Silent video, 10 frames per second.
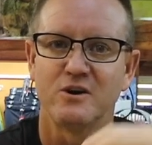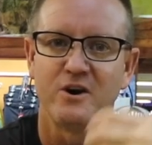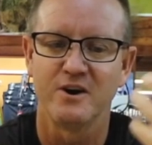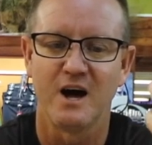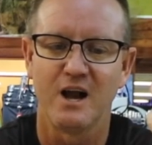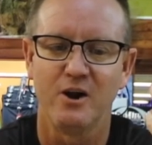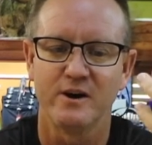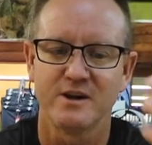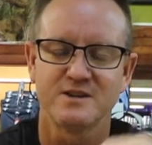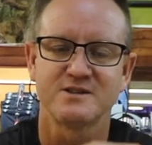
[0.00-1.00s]
on
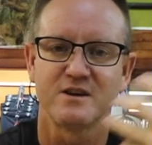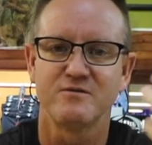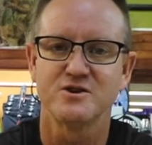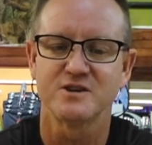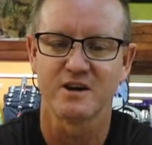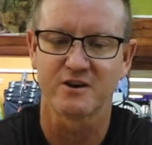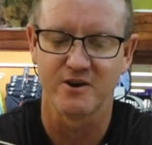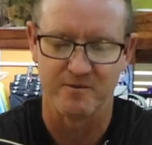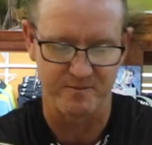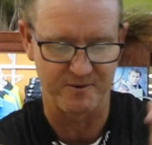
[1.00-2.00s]
nylon instead of using a
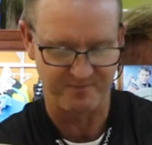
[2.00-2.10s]
crimp.